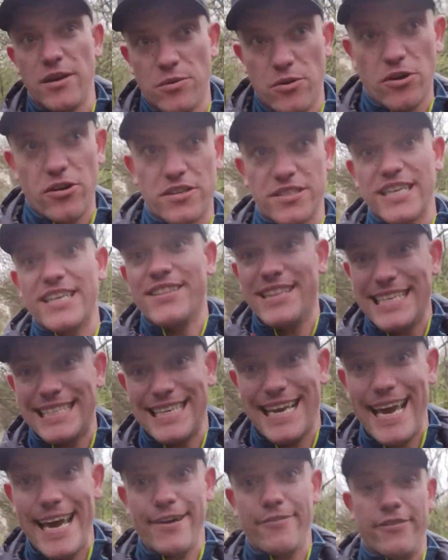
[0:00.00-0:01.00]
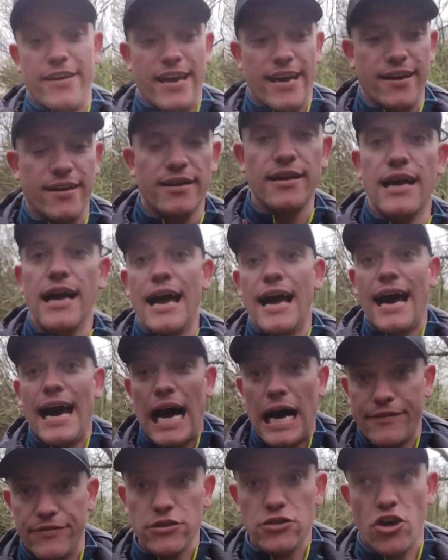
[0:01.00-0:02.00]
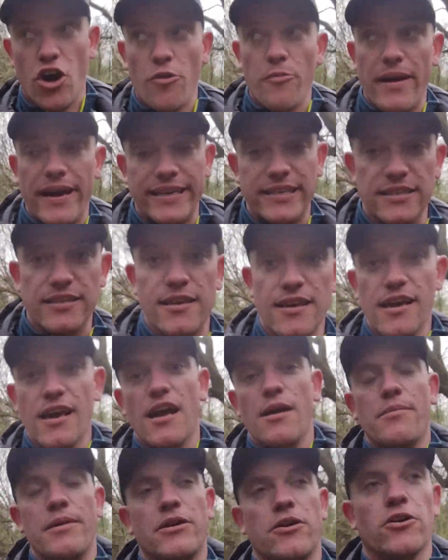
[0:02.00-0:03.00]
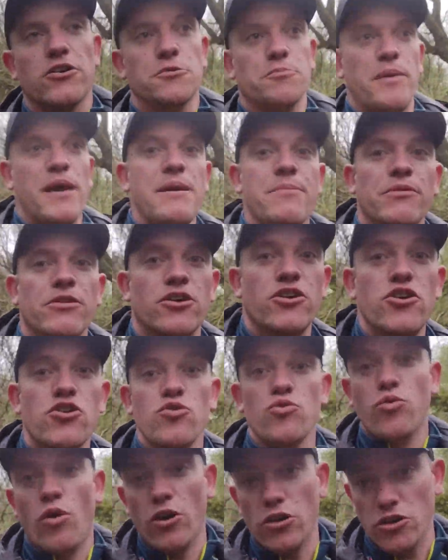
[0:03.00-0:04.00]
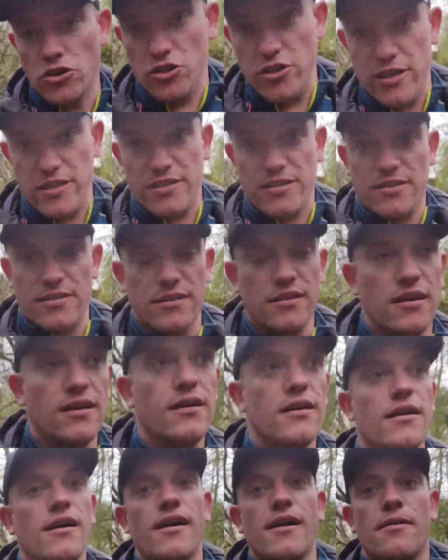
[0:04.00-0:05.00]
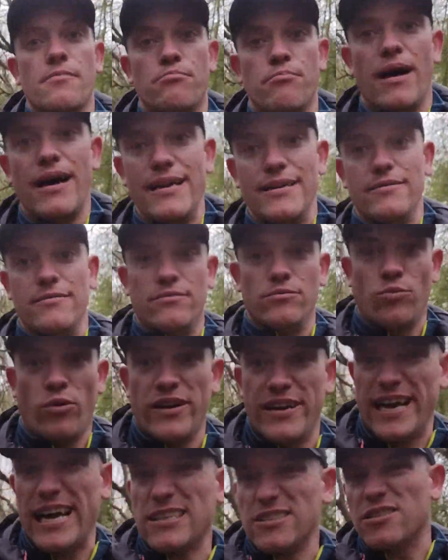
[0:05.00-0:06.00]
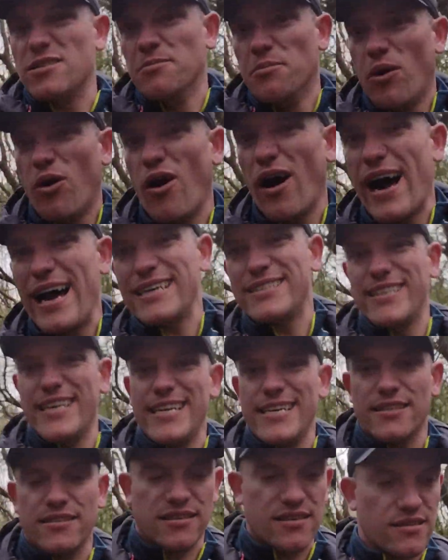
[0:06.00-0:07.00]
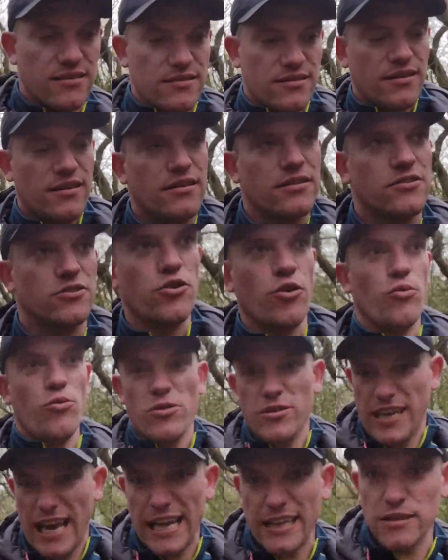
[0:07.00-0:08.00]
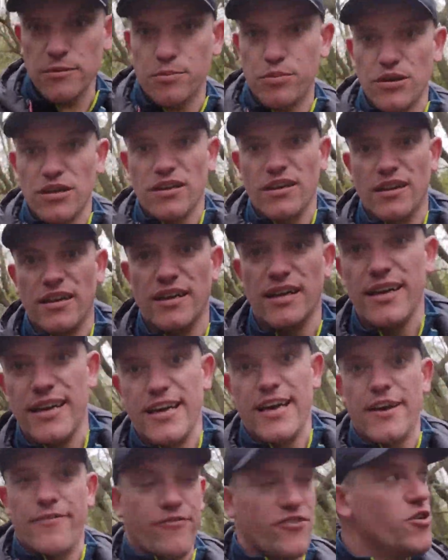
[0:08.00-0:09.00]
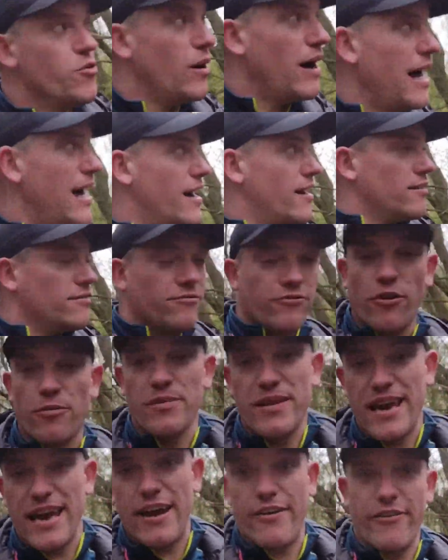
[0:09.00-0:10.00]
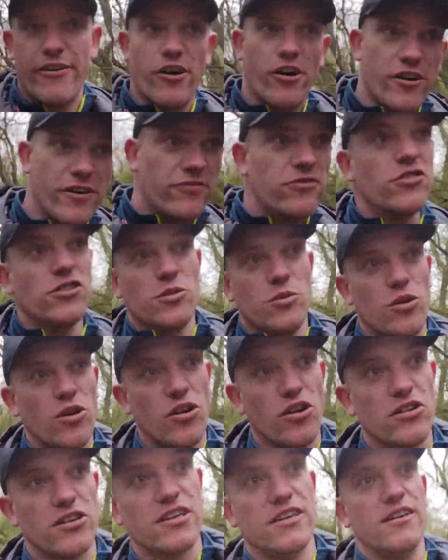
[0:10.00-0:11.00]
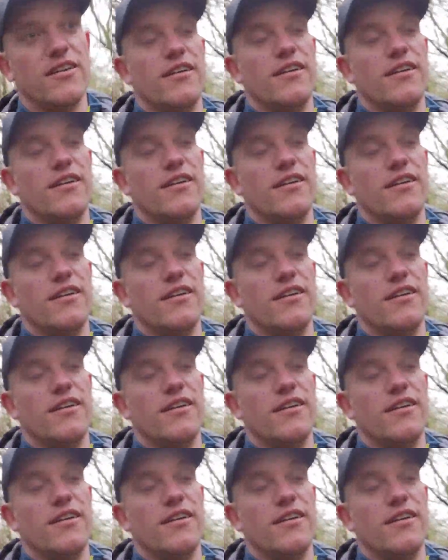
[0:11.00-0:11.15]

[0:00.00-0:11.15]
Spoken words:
walks in this area. Have a comment, because people who watch it might want to get some more ideas. So it would help if you are from the area or you've done a walk.